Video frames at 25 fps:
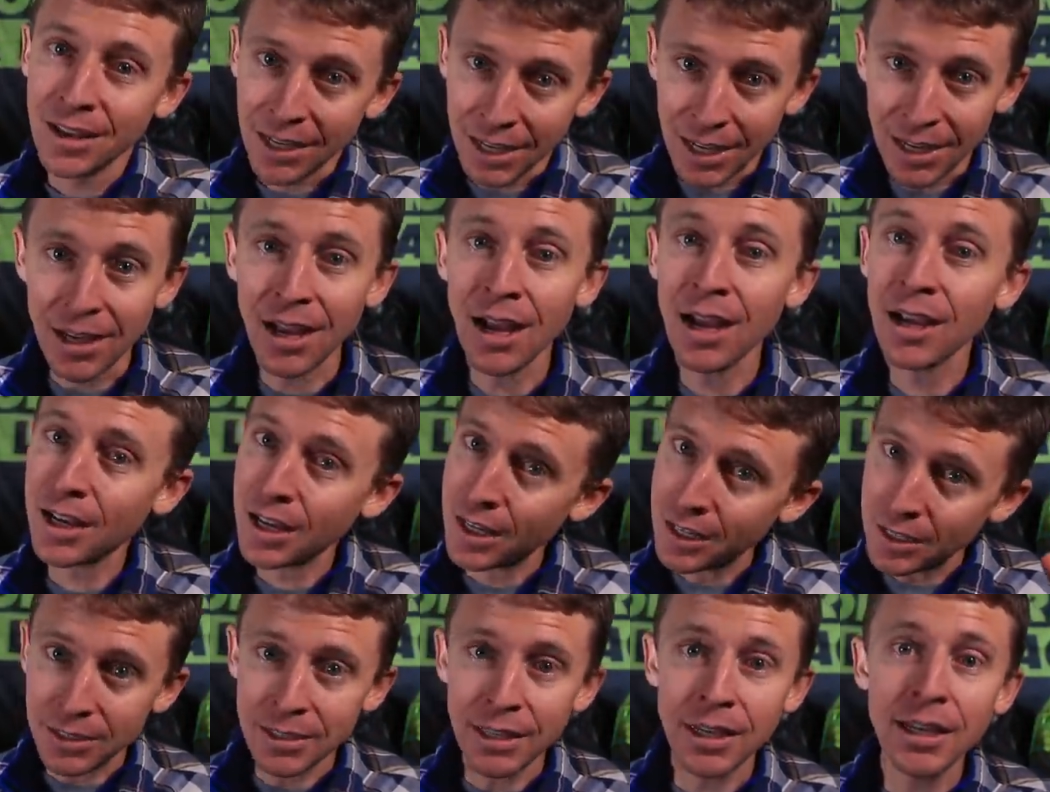Yeah, I
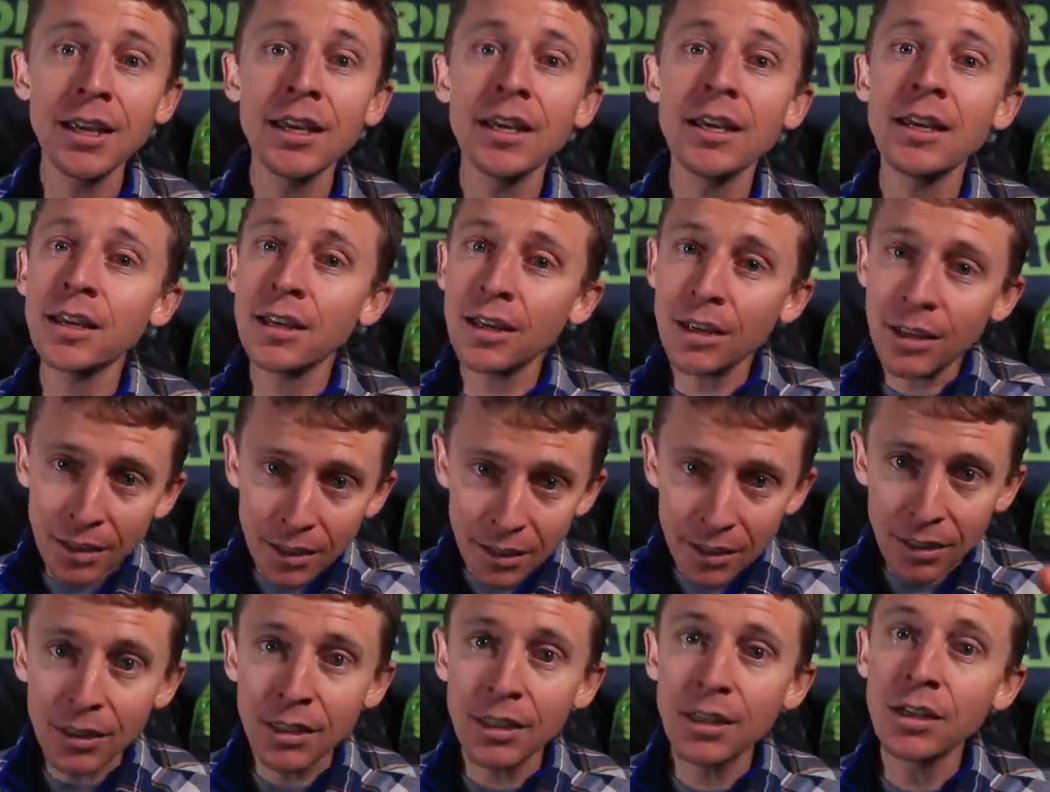gotta
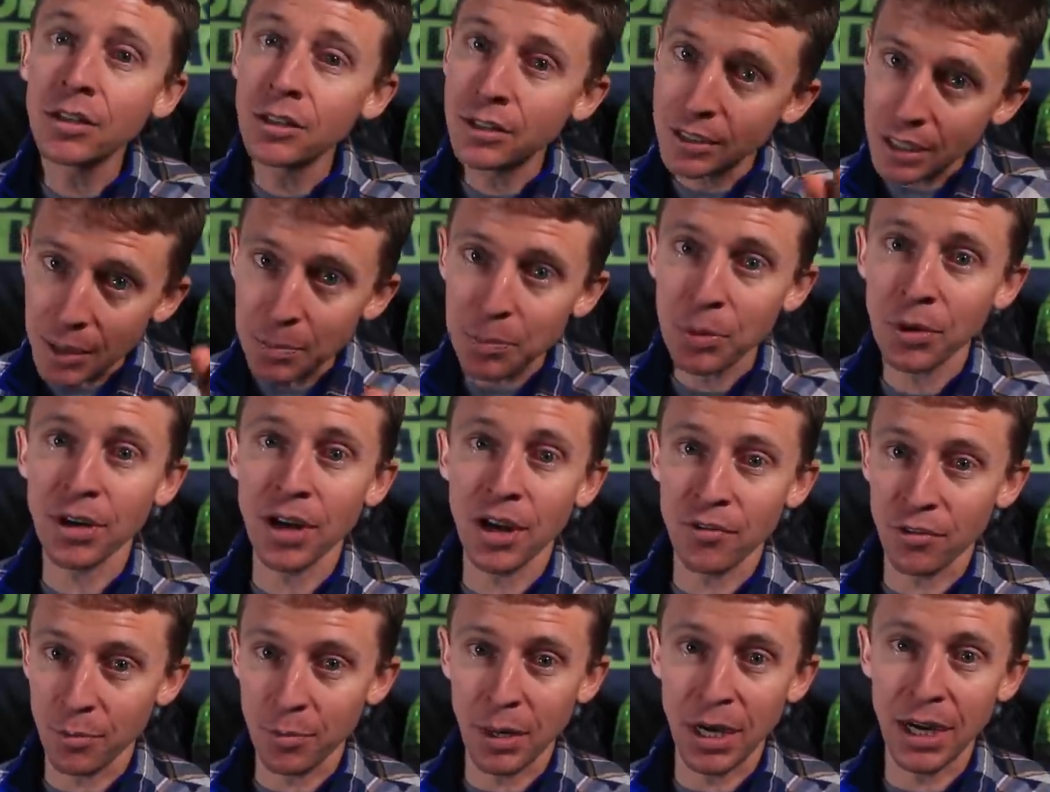dig a little deeper,
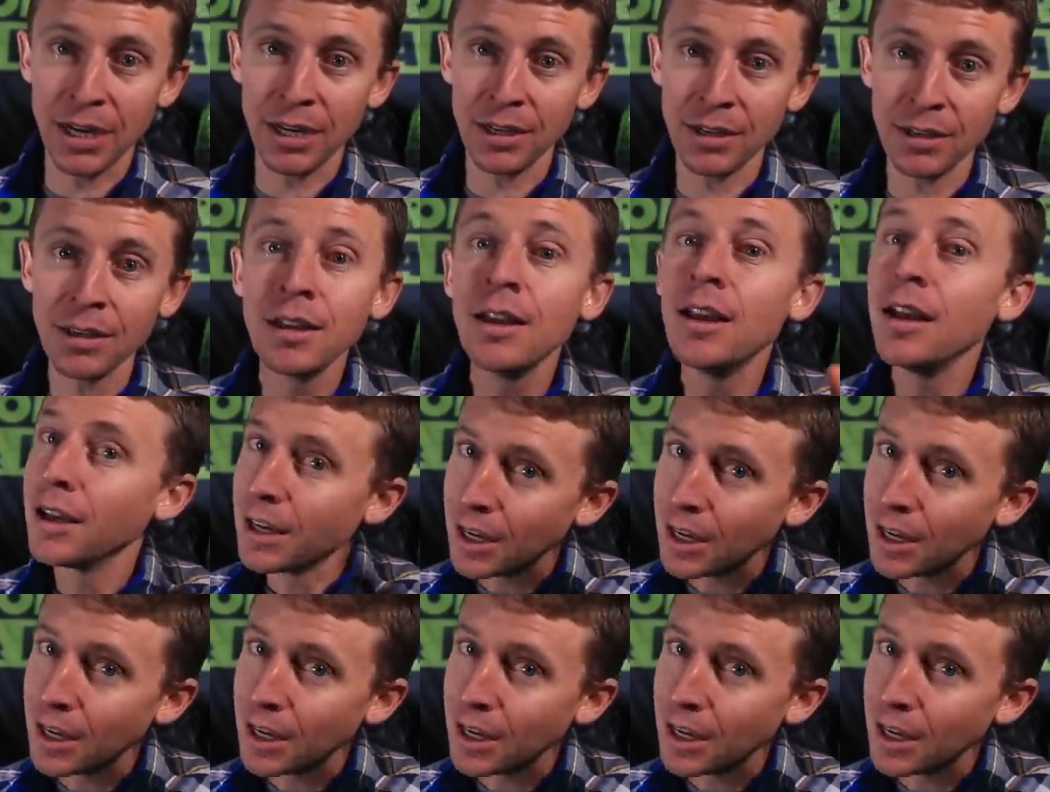everybody.